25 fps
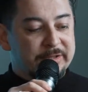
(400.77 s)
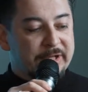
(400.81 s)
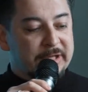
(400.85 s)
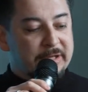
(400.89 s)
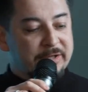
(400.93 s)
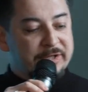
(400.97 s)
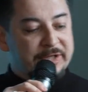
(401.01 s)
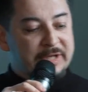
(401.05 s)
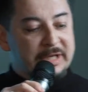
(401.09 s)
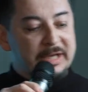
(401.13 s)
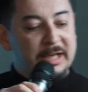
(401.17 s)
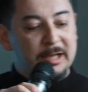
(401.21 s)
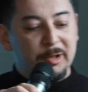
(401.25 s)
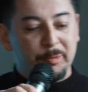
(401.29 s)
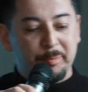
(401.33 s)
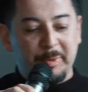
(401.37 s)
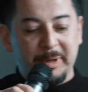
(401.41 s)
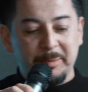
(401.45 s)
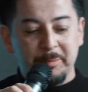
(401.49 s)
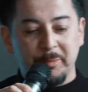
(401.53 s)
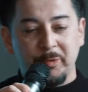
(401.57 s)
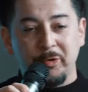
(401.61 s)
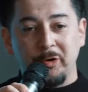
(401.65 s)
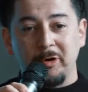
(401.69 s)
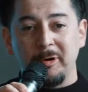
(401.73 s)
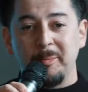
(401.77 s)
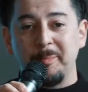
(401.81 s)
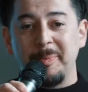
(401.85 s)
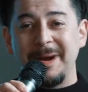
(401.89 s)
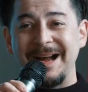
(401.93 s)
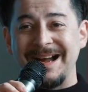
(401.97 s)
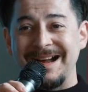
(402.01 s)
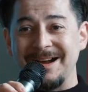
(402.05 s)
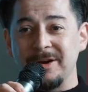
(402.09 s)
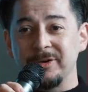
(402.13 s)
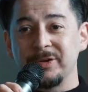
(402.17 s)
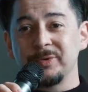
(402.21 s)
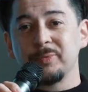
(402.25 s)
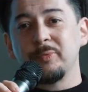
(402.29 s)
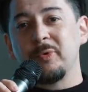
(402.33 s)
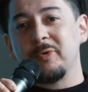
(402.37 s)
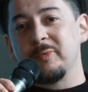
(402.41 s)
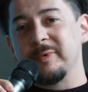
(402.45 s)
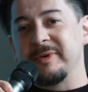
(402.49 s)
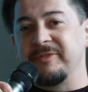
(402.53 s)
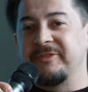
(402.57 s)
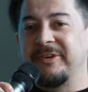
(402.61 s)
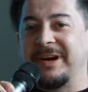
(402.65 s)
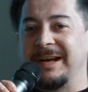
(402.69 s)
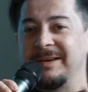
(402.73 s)
tell us a little bit more about what
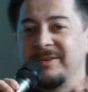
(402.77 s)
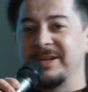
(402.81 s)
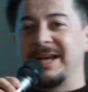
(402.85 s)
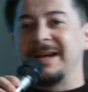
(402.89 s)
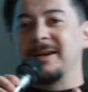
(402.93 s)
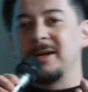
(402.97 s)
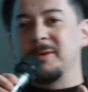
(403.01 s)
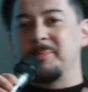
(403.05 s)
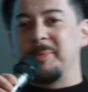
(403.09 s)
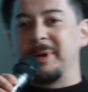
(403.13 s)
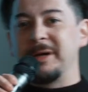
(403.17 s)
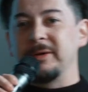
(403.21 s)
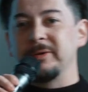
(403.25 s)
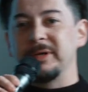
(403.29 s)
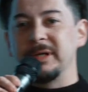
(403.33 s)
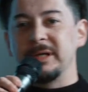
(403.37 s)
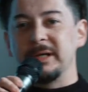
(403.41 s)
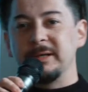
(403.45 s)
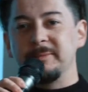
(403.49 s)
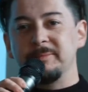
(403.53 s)
we found out about